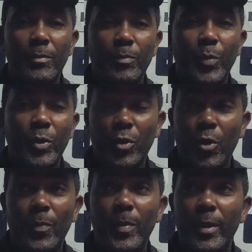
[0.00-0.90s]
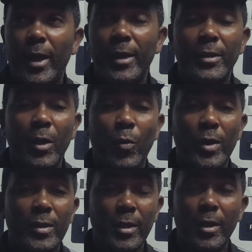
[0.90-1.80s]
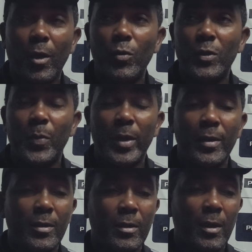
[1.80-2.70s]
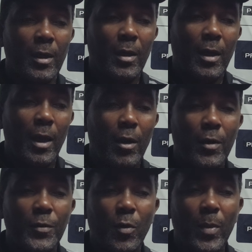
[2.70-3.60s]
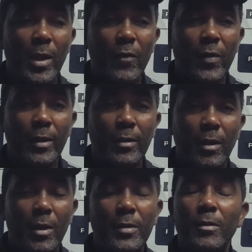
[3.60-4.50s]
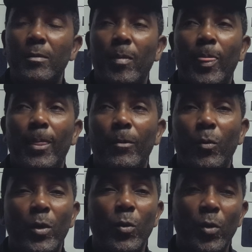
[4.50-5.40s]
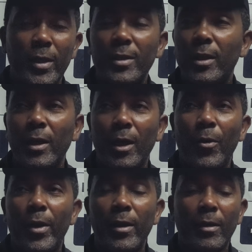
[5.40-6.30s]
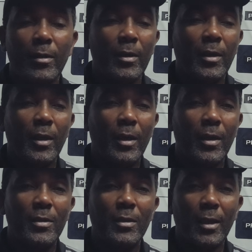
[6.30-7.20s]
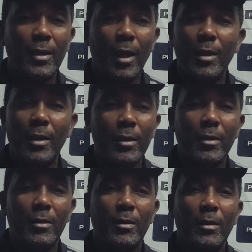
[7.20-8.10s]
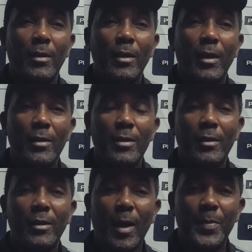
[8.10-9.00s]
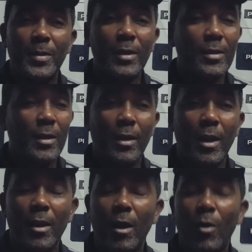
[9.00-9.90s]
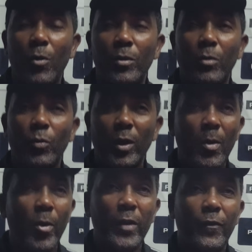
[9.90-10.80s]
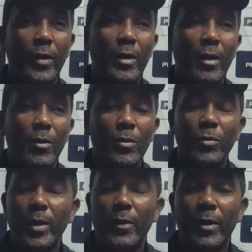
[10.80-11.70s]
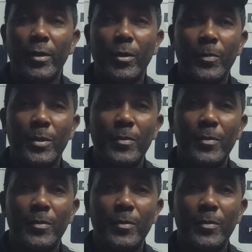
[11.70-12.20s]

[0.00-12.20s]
perturbed. I think we're still in a good space. And I also believe that we know this league already. It's not a league. It's a top 6 and then knockout. We'll be ready for the knockout.